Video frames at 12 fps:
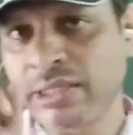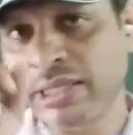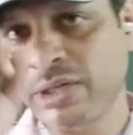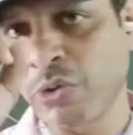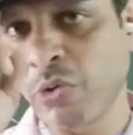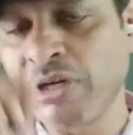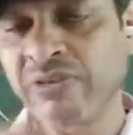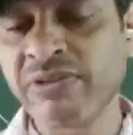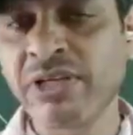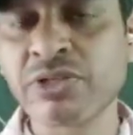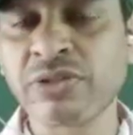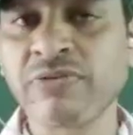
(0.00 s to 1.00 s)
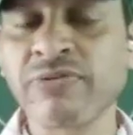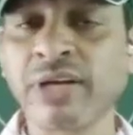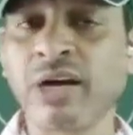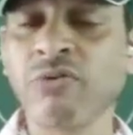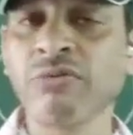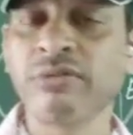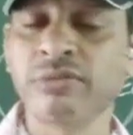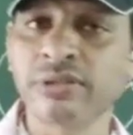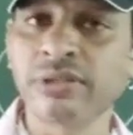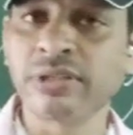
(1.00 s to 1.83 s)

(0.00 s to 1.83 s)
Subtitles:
the old definition of noun?